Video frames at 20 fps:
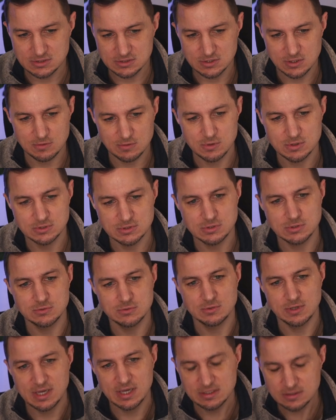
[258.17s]
So I want
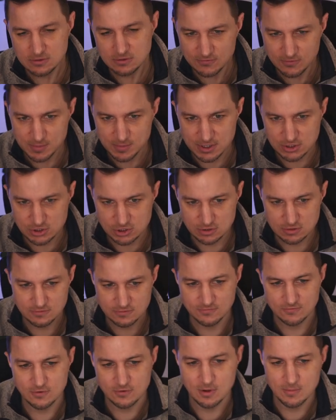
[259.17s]
to get
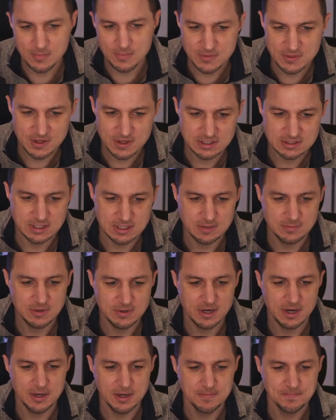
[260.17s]
information from that
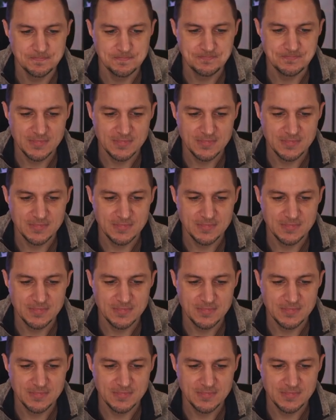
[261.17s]
API.